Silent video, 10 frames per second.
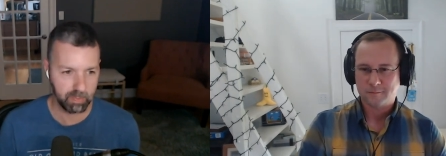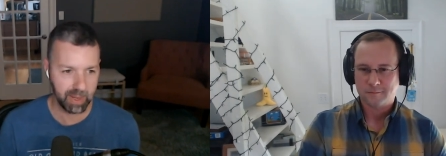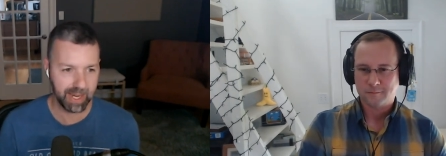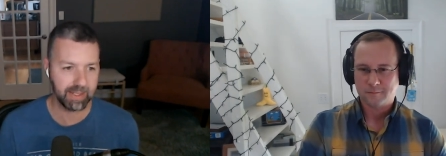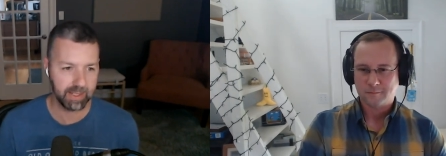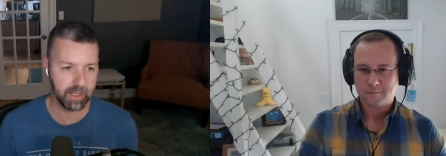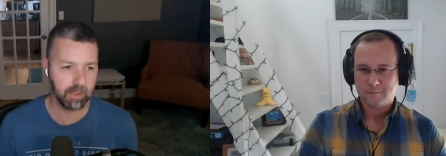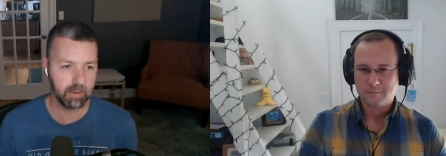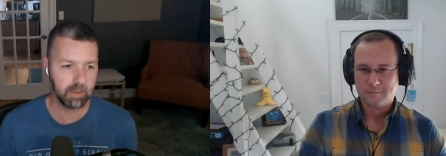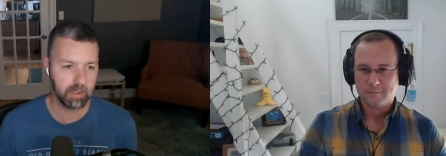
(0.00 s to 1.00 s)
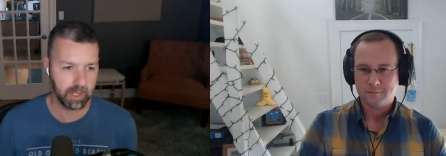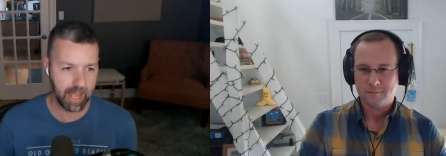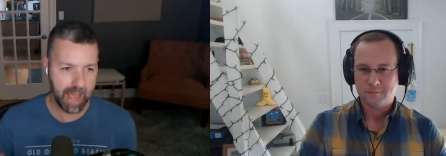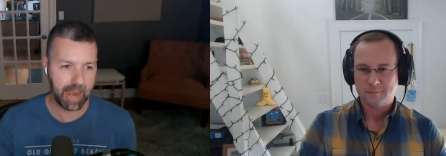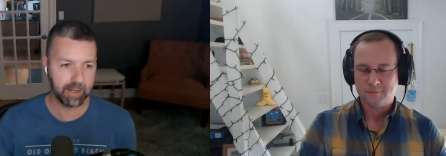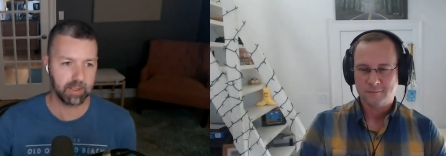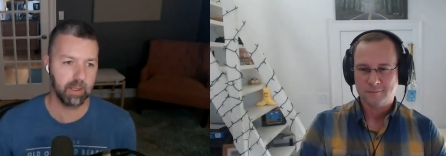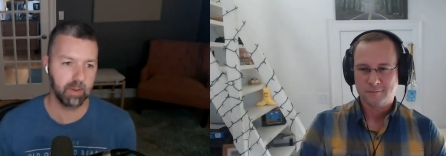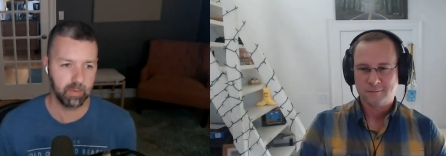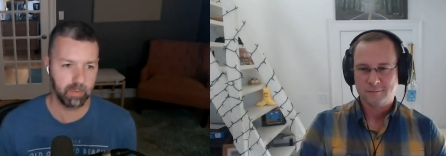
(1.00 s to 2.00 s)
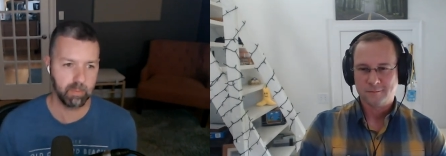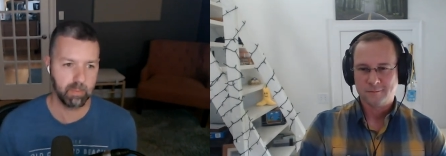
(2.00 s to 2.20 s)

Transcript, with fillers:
Speaker 1: of baked in to the act of